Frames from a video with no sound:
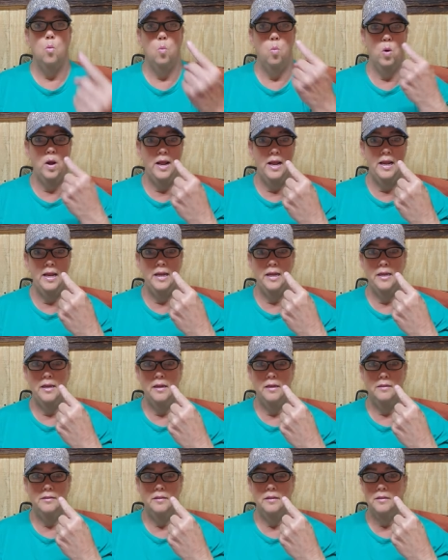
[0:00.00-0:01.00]
We,
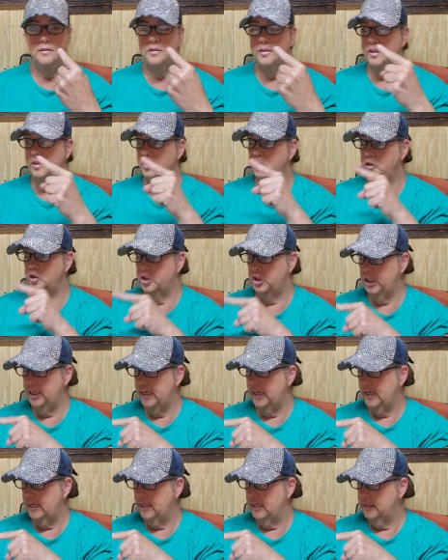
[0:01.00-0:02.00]
Sister
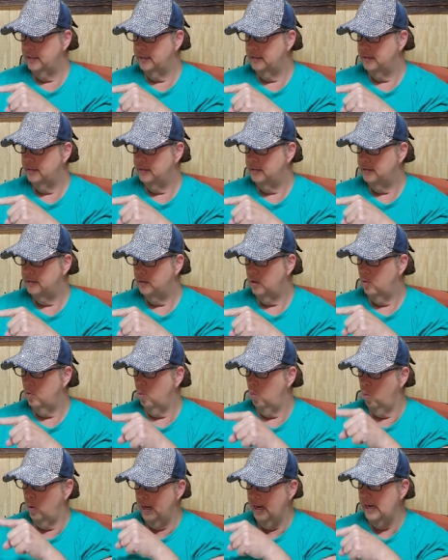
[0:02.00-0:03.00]
G,
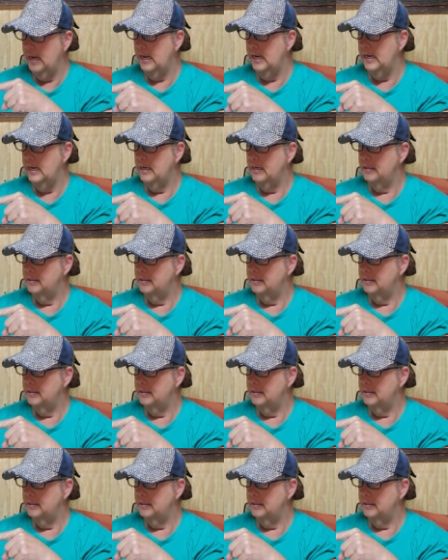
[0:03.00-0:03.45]
we,